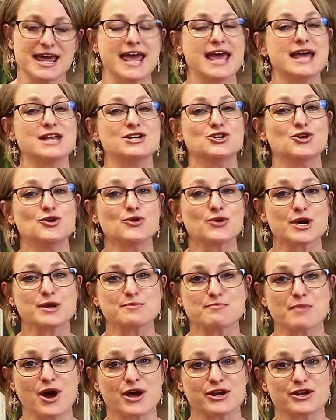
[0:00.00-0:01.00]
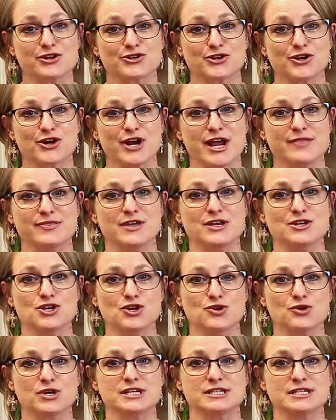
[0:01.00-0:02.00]
And you can monitor and then
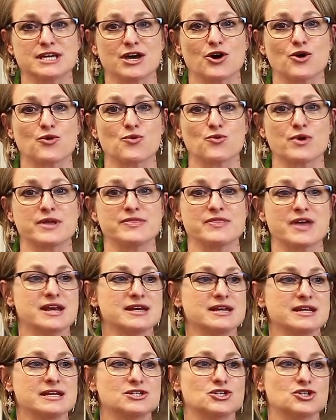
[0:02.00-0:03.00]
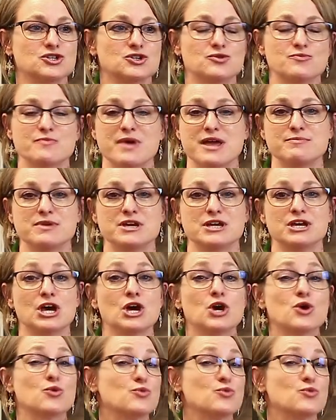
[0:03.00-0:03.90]
you can tell when they need to maybe